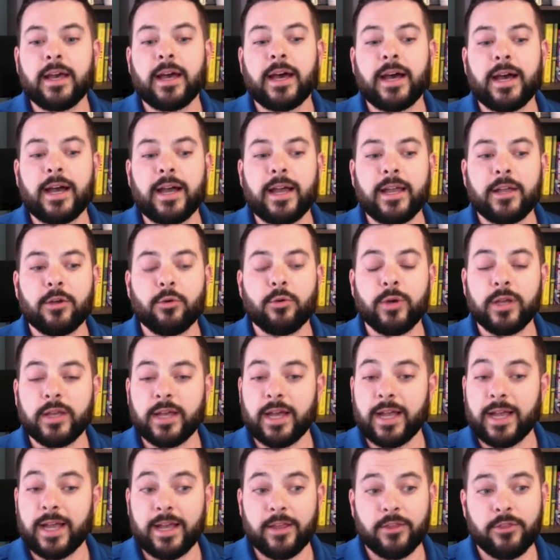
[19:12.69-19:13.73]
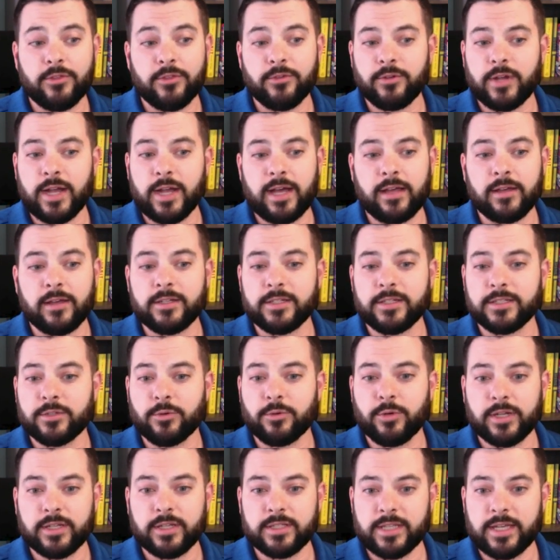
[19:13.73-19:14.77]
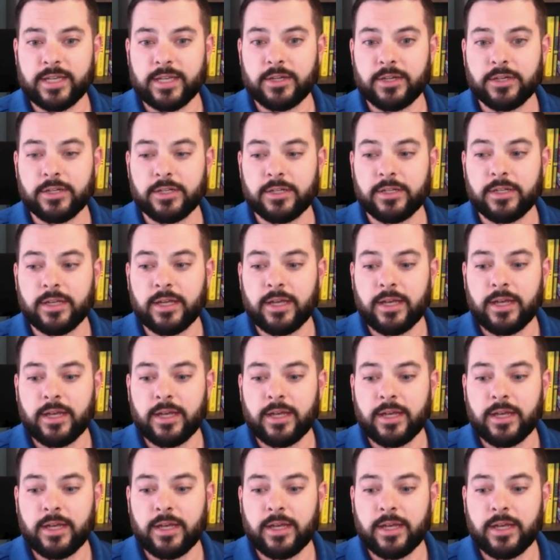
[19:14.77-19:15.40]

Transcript: I got through college as quick as I could.